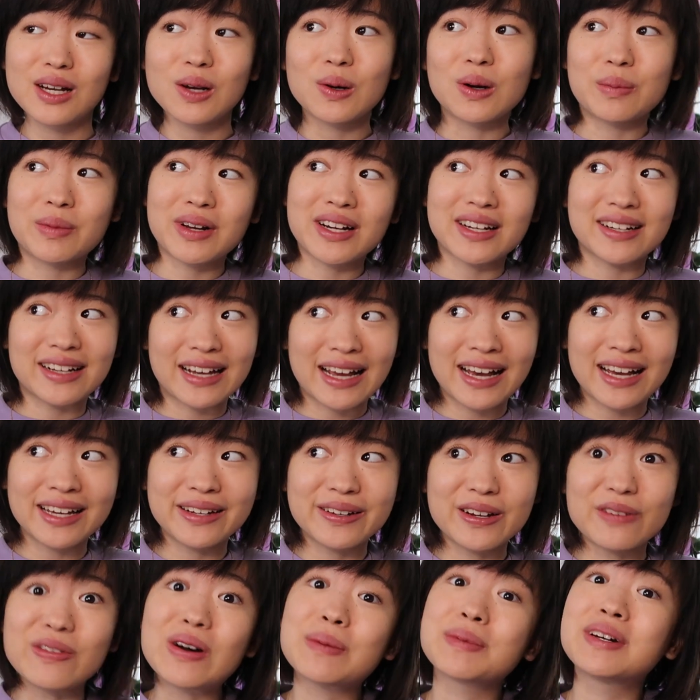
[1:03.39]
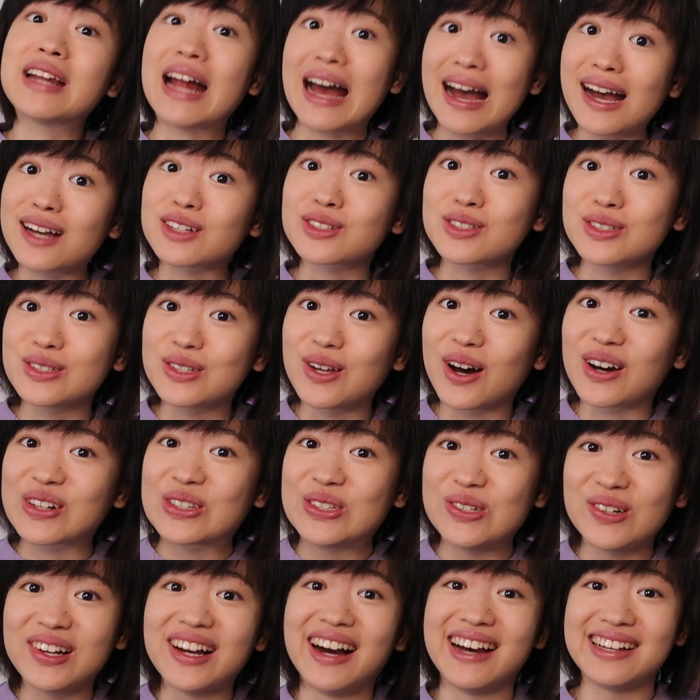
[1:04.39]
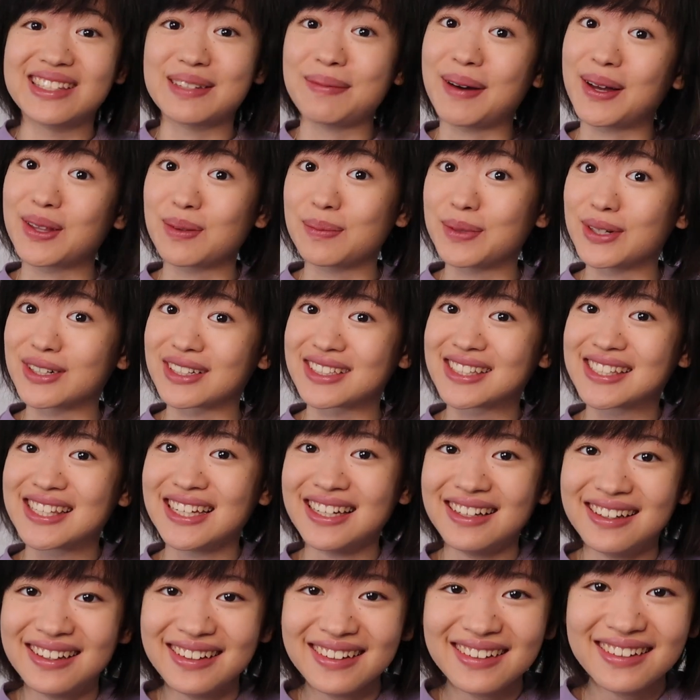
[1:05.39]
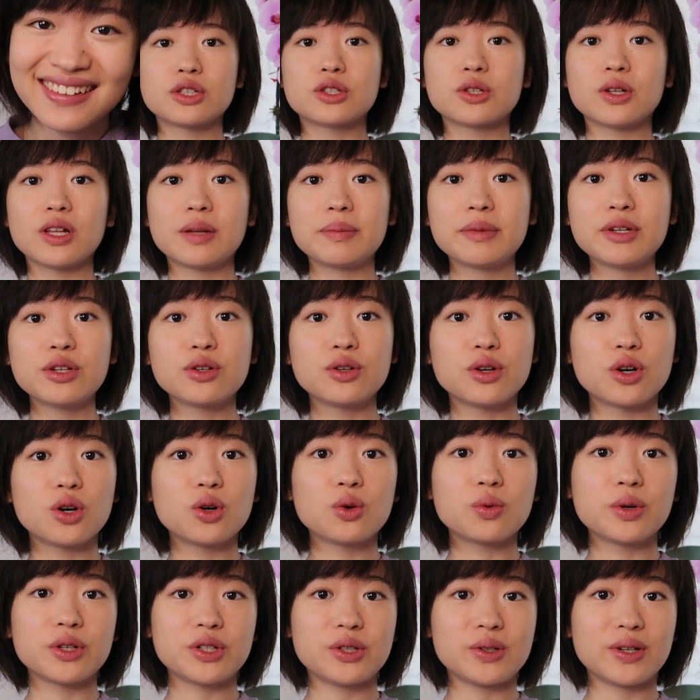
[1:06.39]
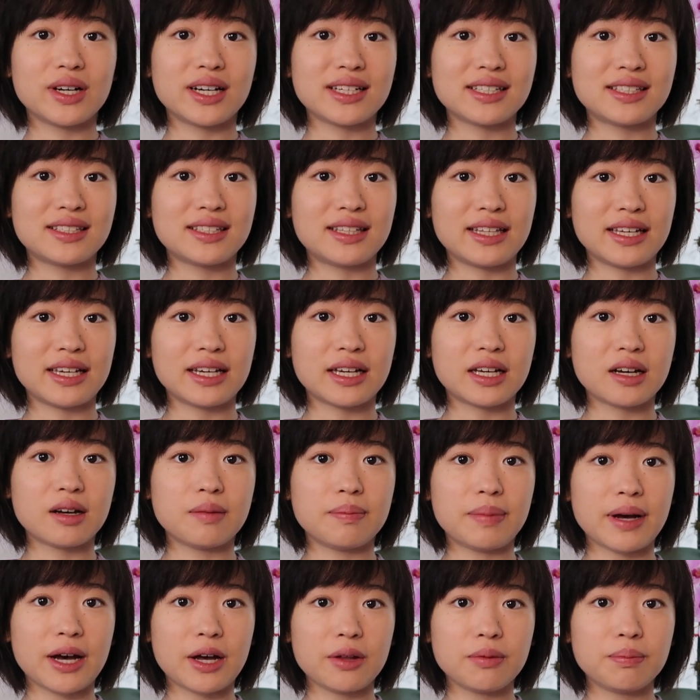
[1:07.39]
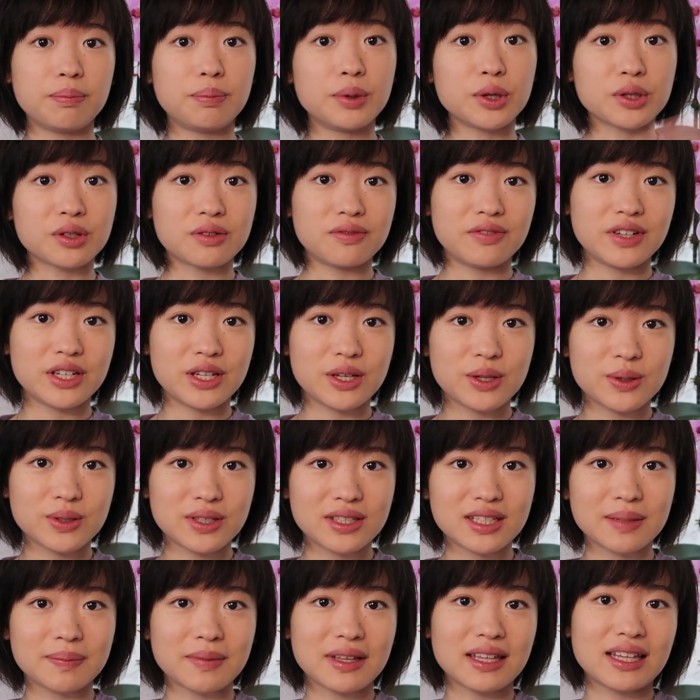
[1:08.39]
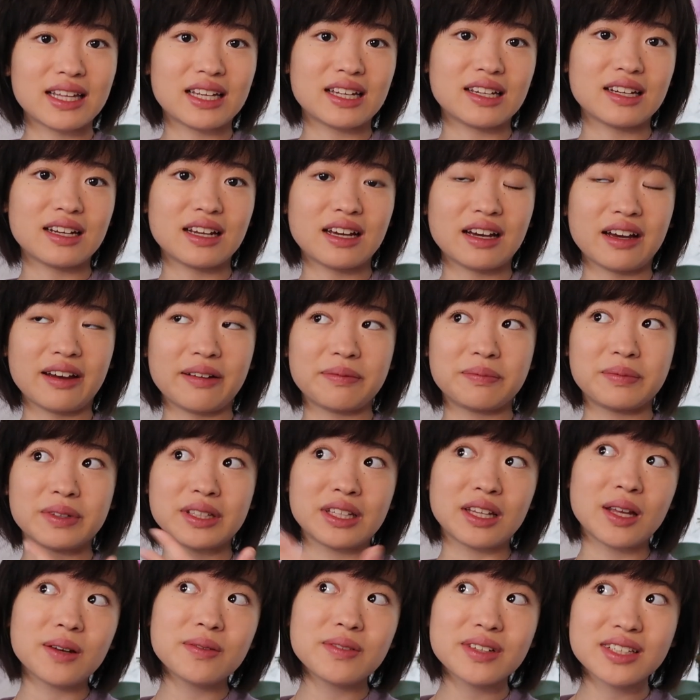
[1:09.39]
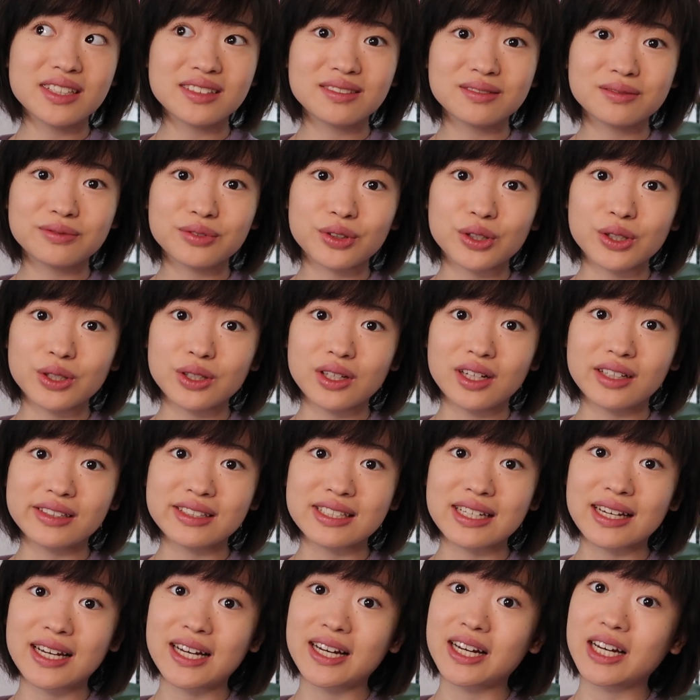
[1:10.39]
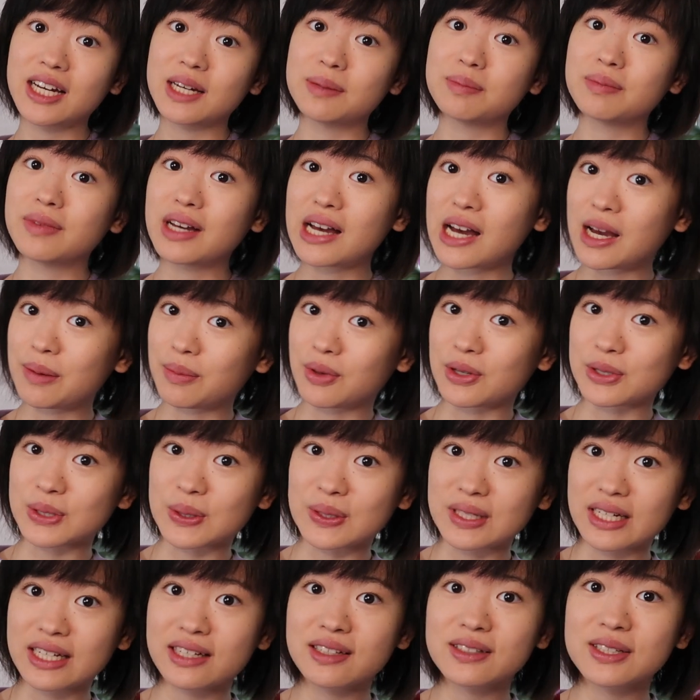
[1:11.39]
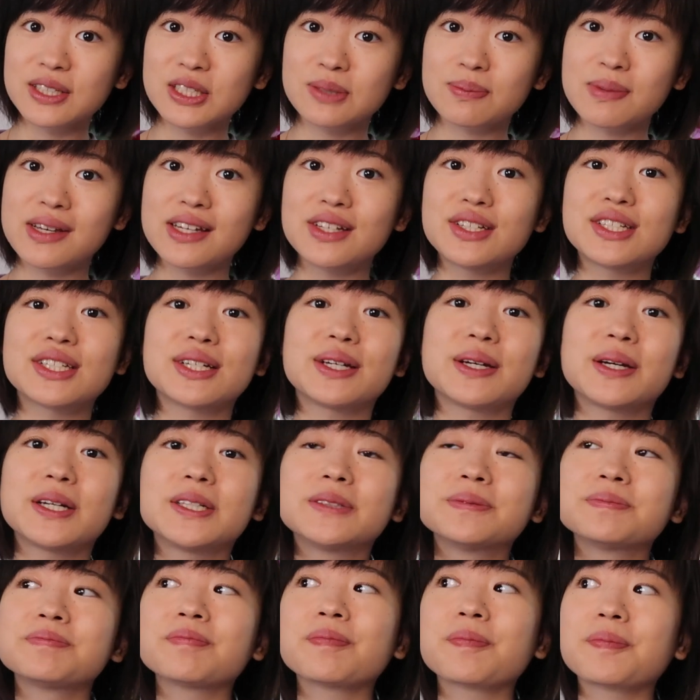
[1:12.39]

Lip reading: I'm not gonna kind of, I'm gonna actually talk to you guys about the books. So let me know what you guys think about book videos. It's something that I've been loving for a long time. I'm also an English major.